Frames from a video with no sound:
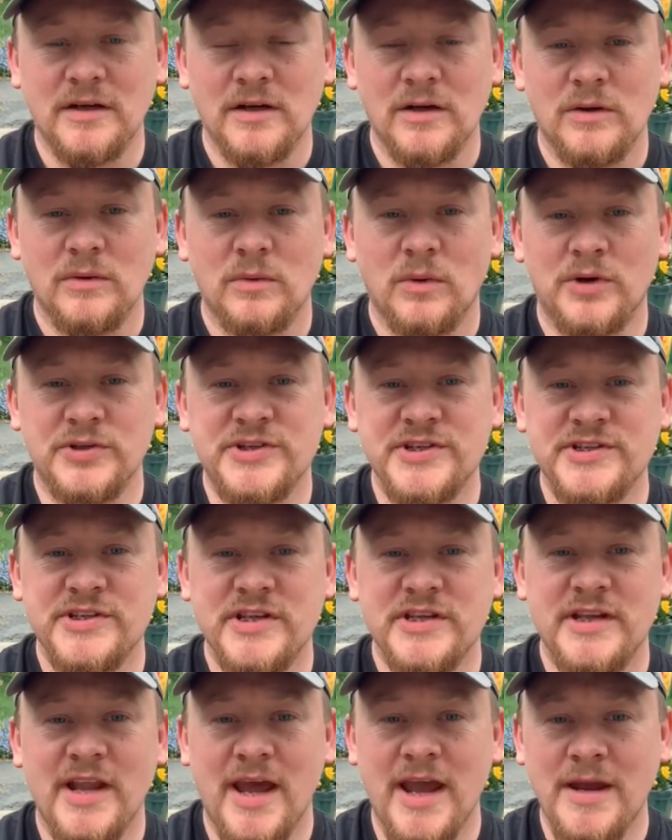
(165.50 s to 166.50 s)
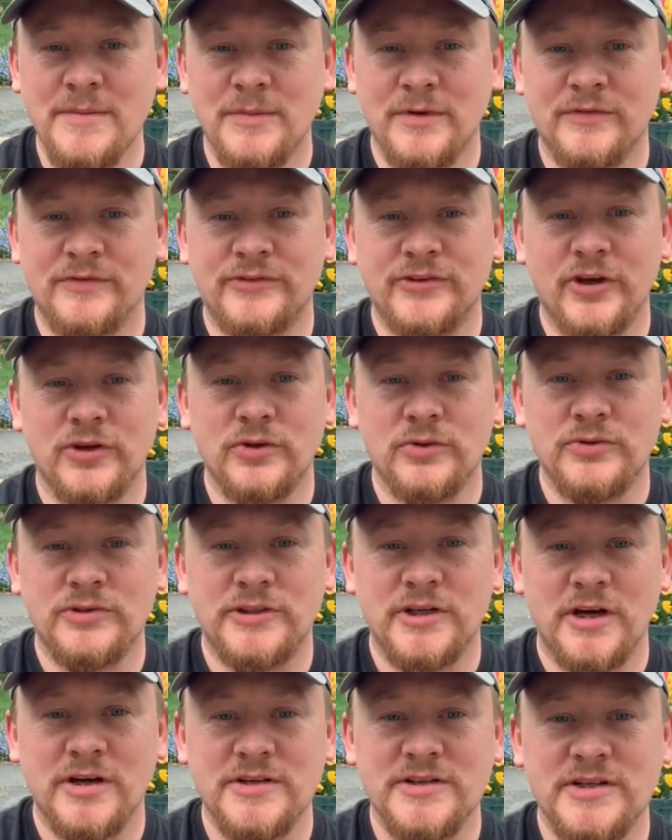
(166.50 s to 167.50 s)
What is the name of Donald
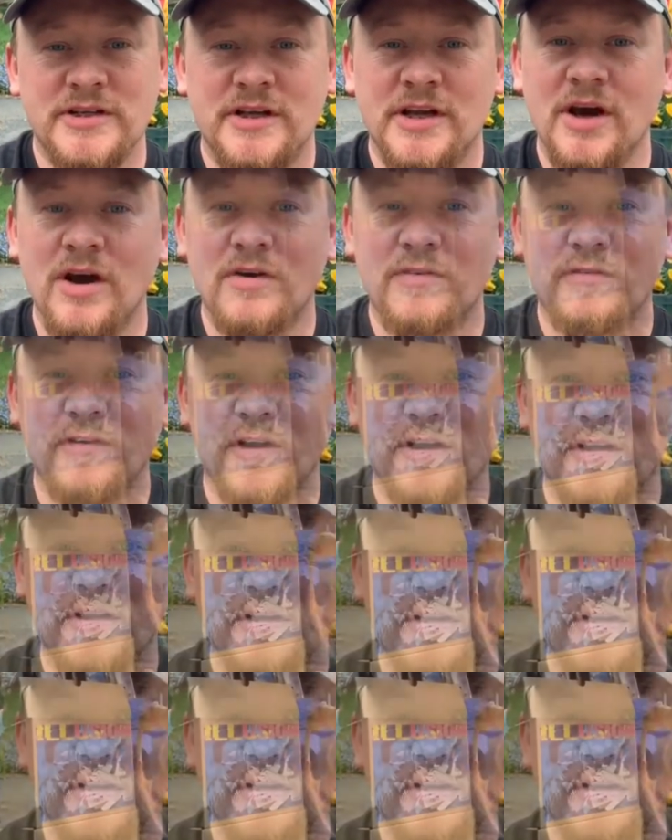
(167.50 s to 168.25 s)
Duck's girlfriend?